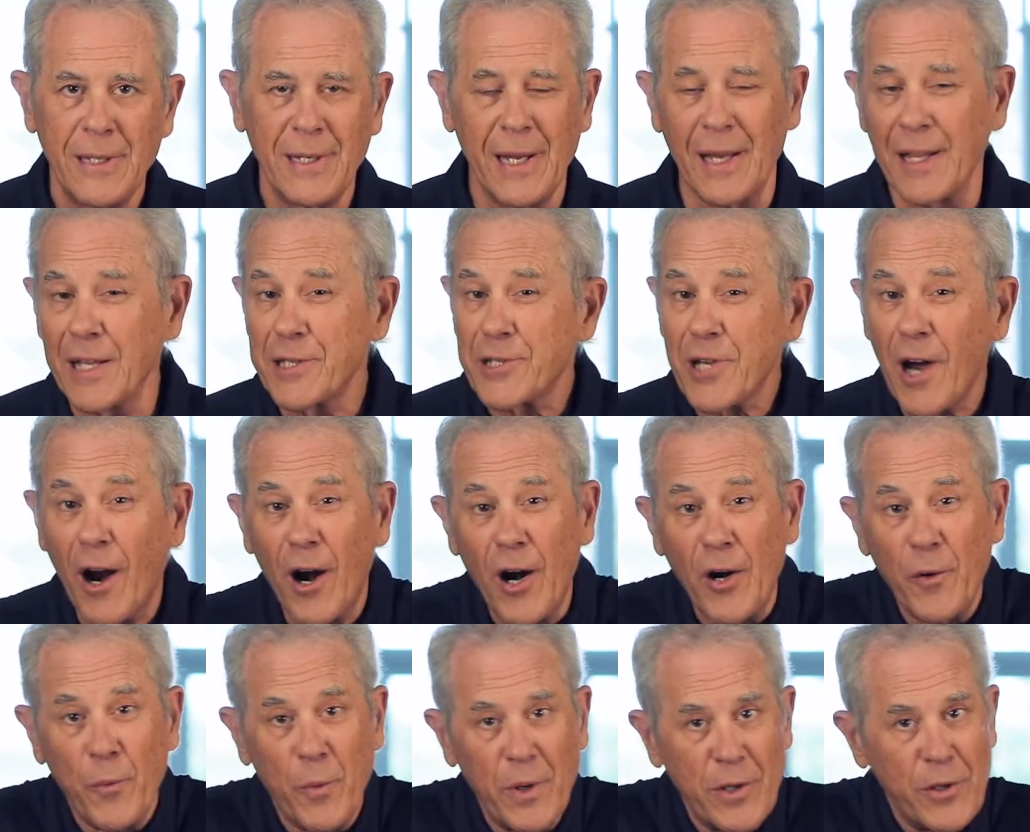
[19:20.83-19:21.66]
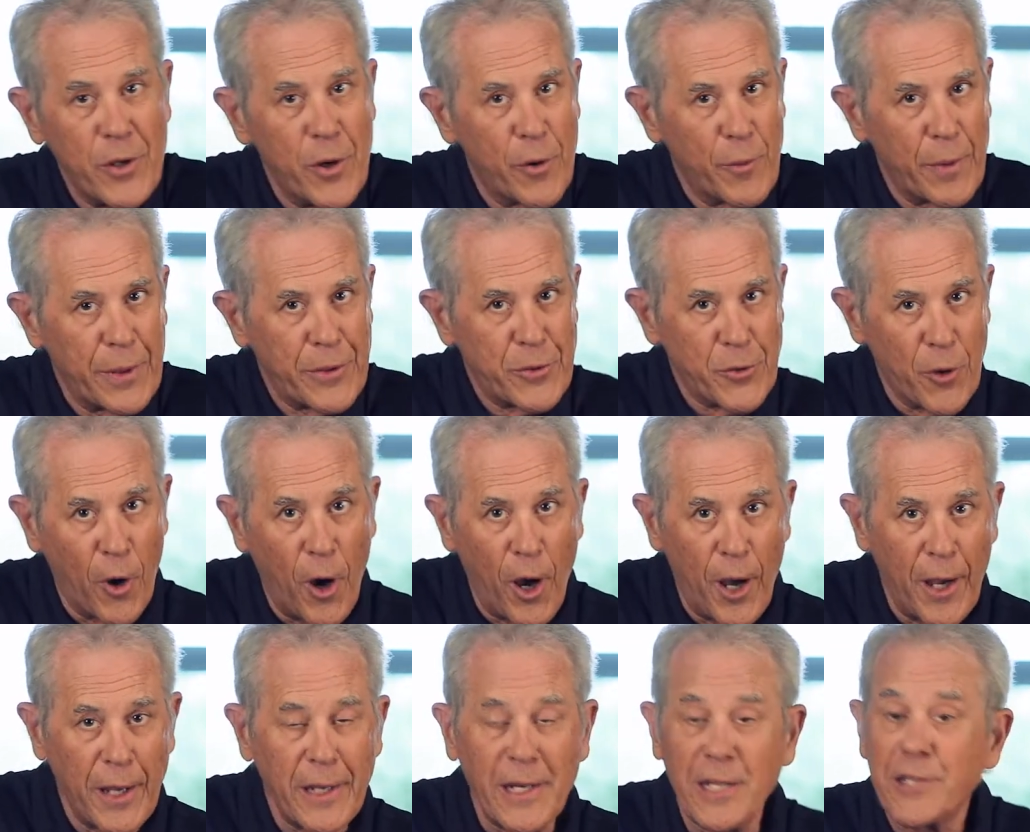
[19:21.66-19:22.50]
Now, it's hard when you're
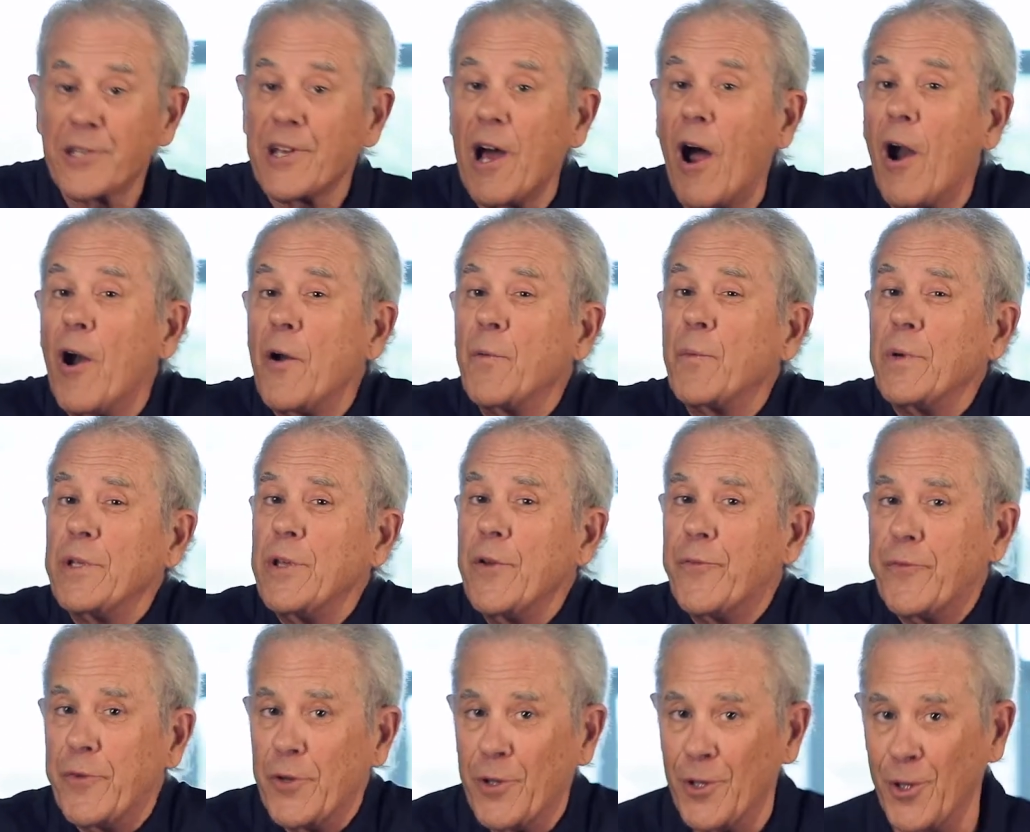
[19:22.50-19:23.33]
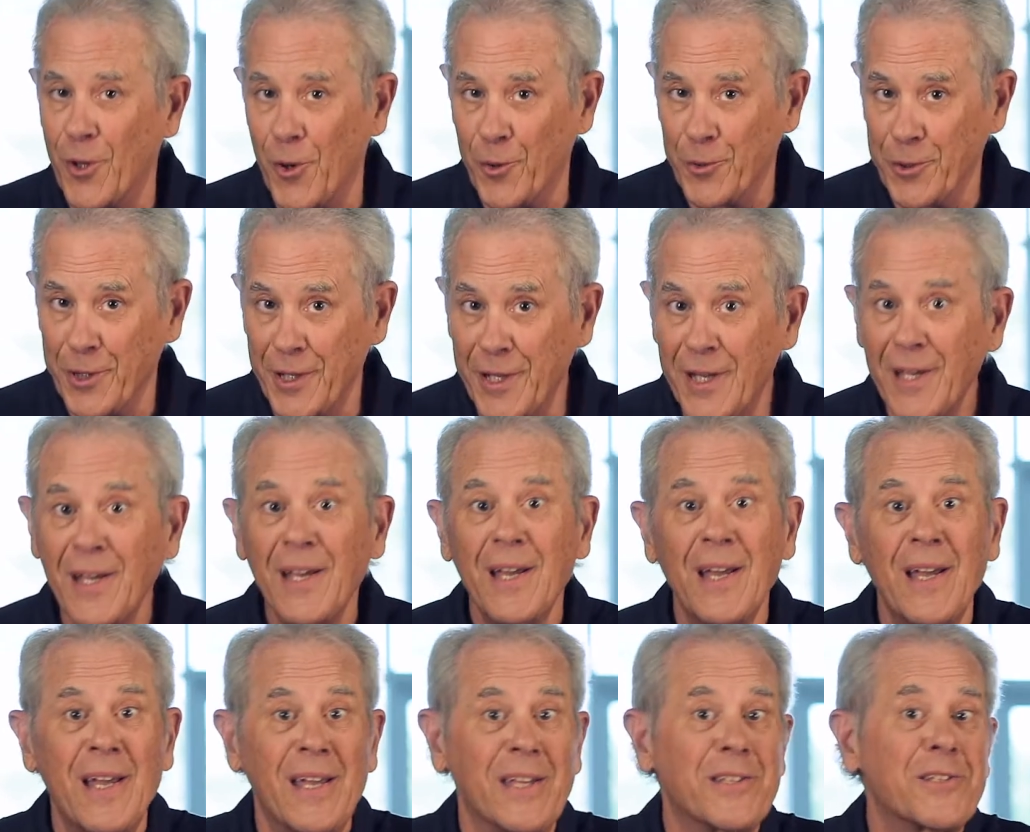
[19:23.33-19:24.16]
withdrawing. It's hard when you feel lonely.
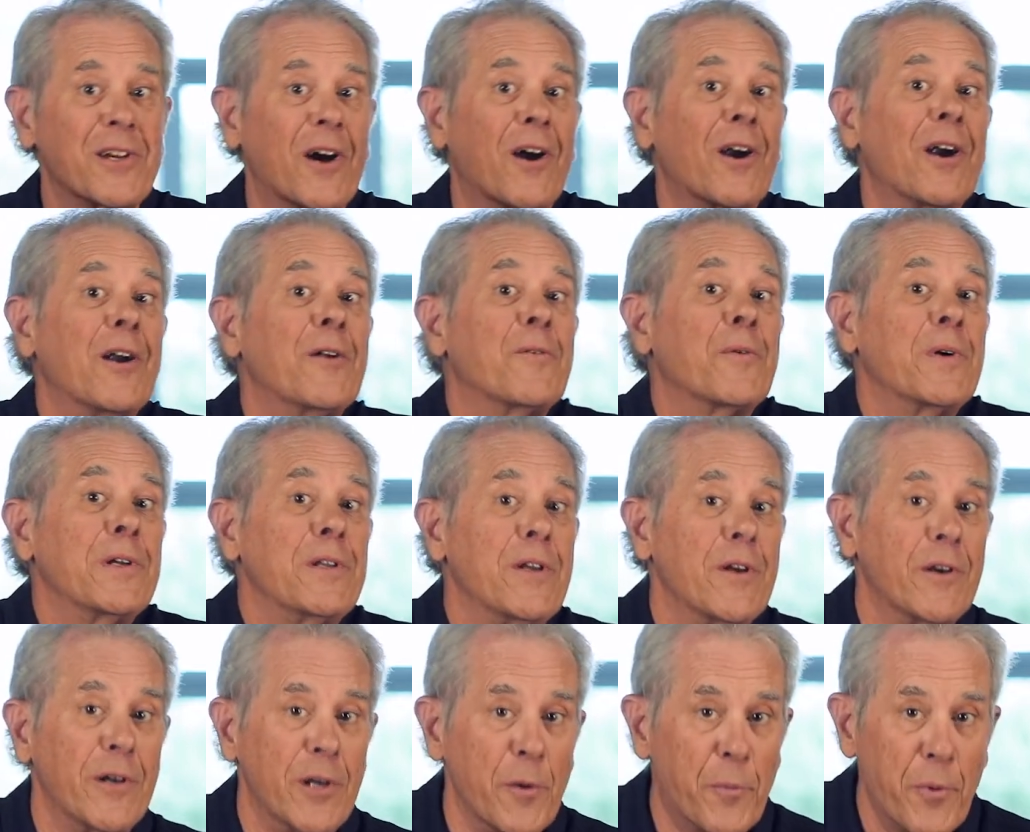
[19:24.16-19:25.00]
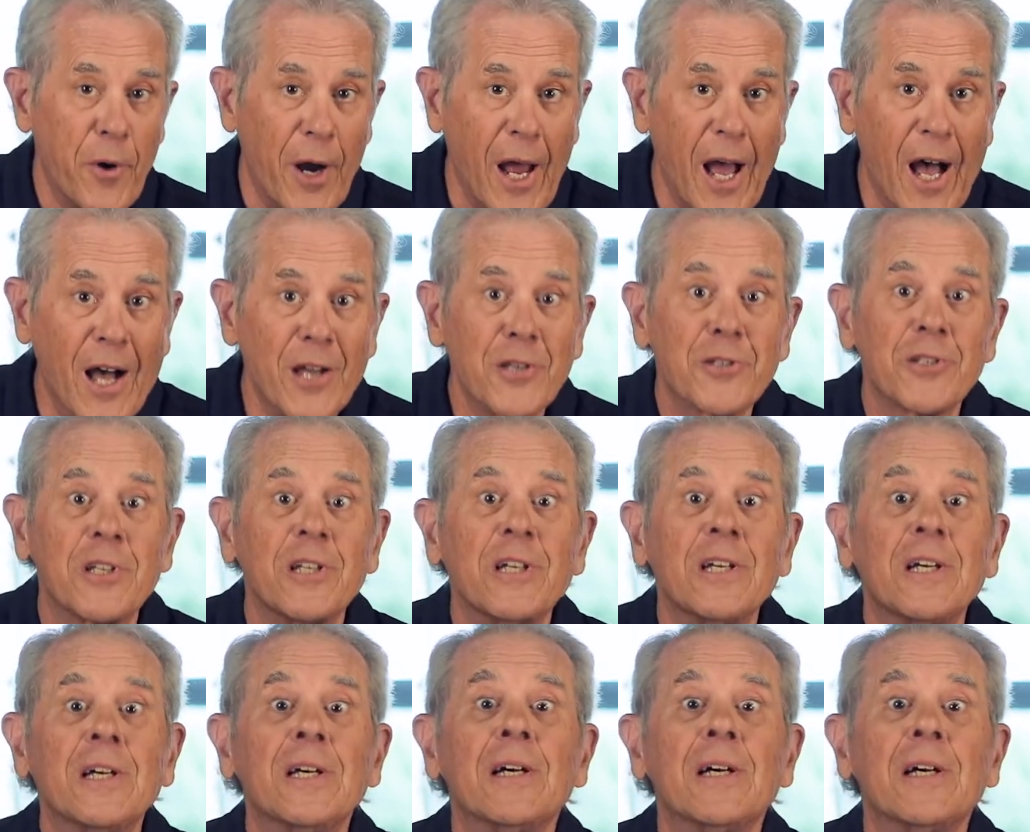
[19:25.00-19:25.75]
It's hard when you're depressed.